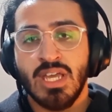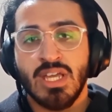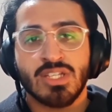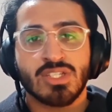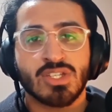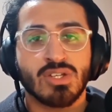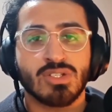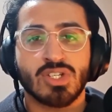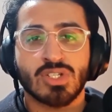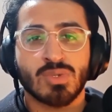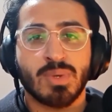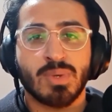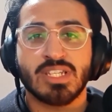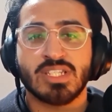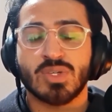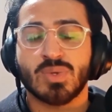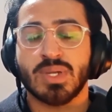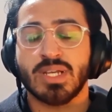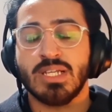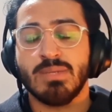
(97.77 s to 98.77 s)
So I just wanted
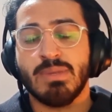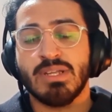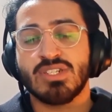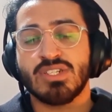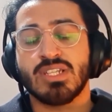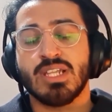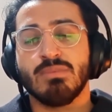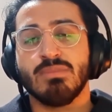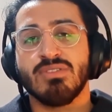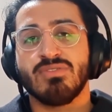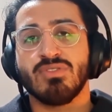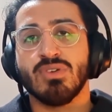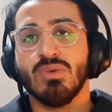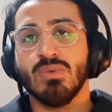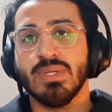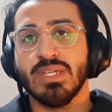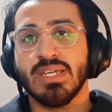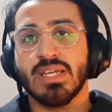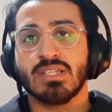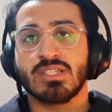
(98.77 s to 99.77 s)
to quickly mention that before
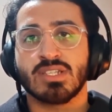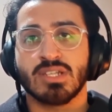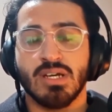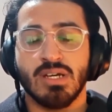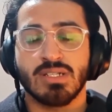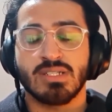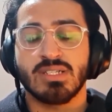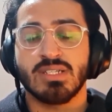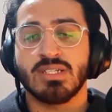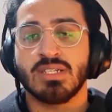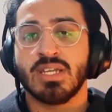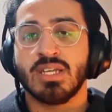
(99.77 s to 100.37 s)
we get started.